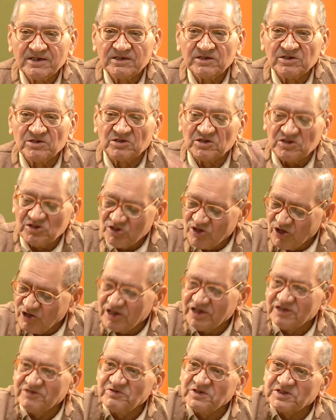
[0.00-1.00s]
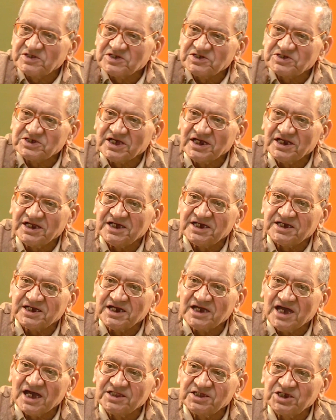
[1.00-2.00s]
You know, the knowledge which is
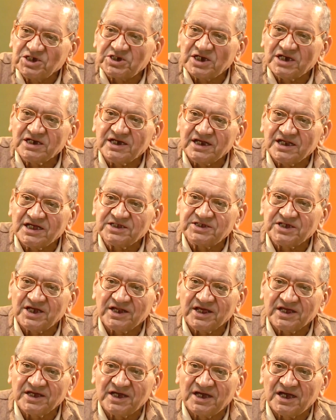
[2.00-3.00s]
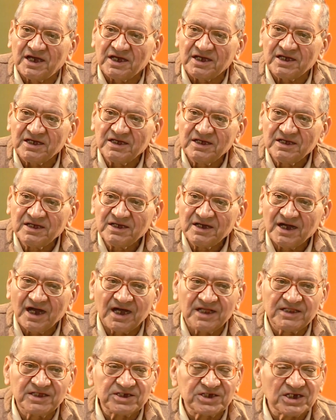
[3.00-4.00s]
created Adi Shankaracharya
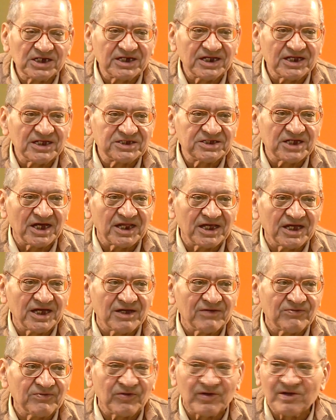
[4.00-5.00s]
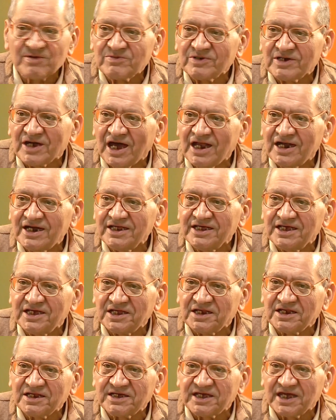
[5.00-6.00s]
from
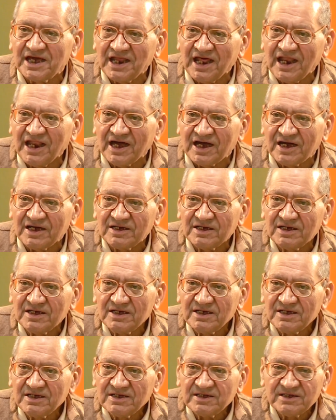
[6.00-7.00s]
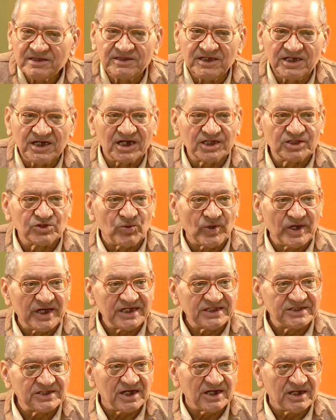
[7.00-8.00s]
Kaladi in Kerala, the
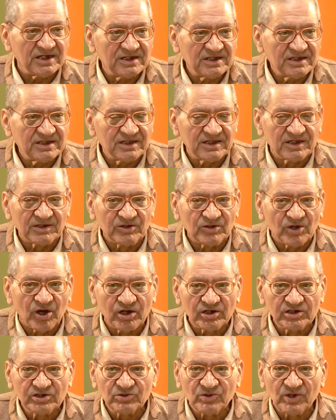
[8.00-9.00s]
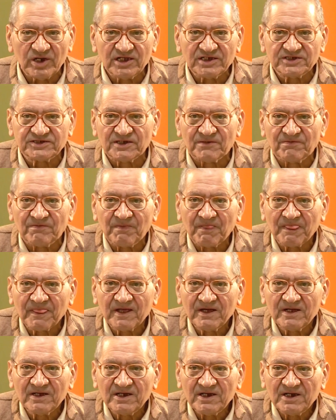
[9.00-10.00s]
Advaita, the non-dualism,
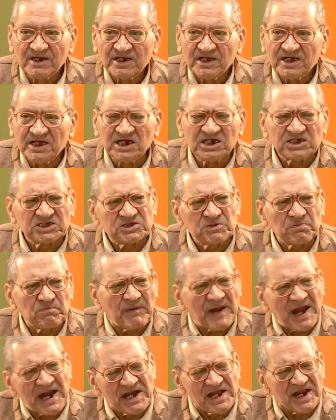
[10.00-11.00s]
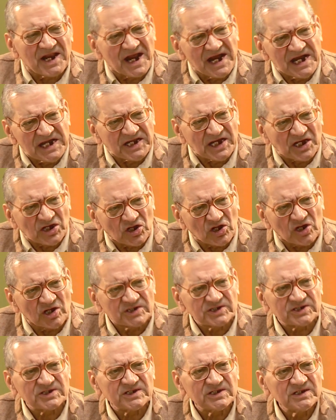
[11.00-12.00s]
it spread right
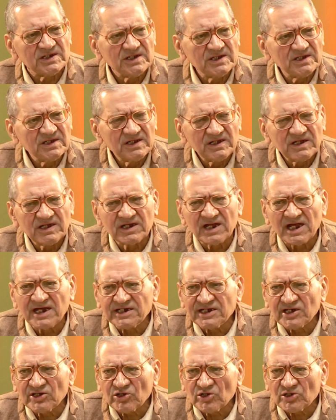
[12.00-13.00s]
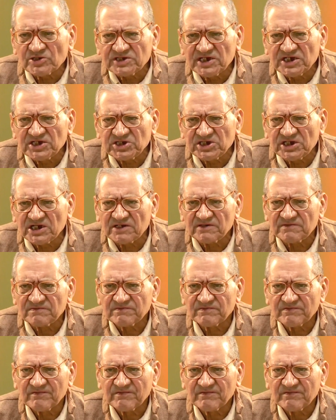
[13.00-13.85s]
across Asia.